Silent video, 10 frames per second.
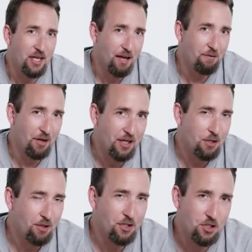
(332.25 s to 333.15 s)
if
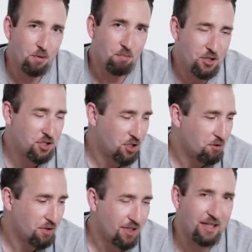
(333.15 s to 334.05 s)
you can jump and
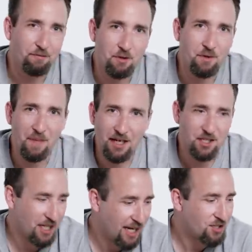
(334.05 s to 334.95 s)
shoot, if you can
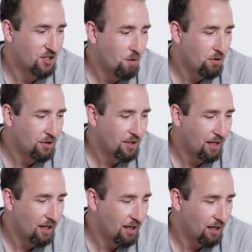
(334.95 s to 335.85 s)
manage to hit someone,
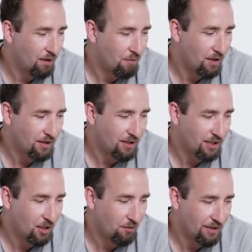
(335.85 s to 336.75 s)

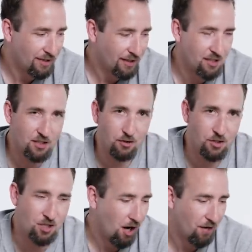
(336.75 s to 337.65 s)
you know, I think it's a
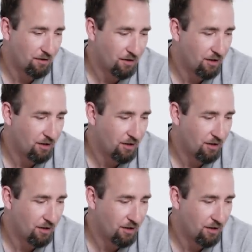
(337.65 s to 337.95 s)
good shot.